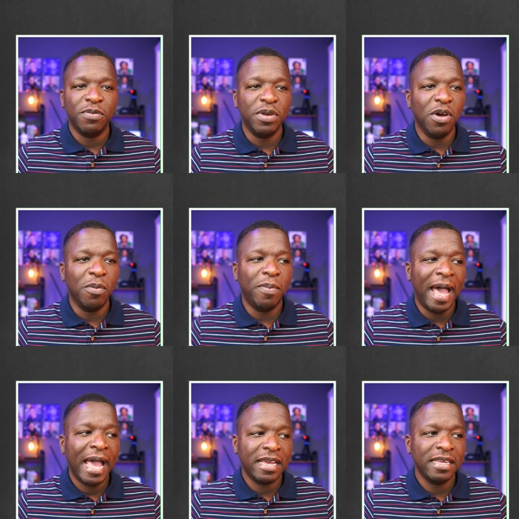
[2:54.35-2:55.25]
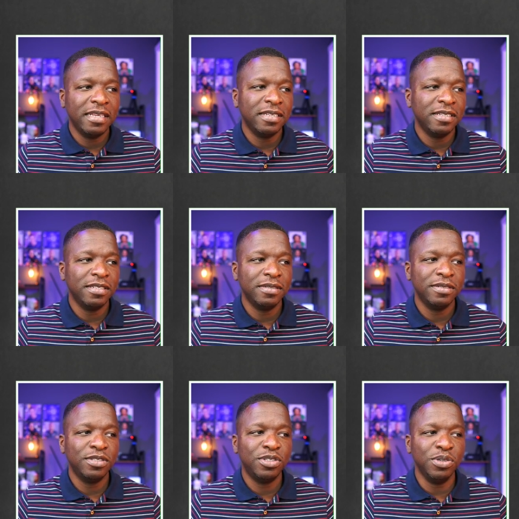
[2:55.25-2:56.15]
We go back
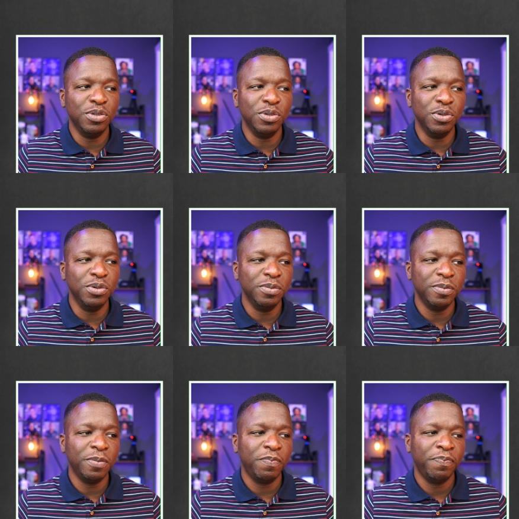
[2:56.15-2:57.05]
to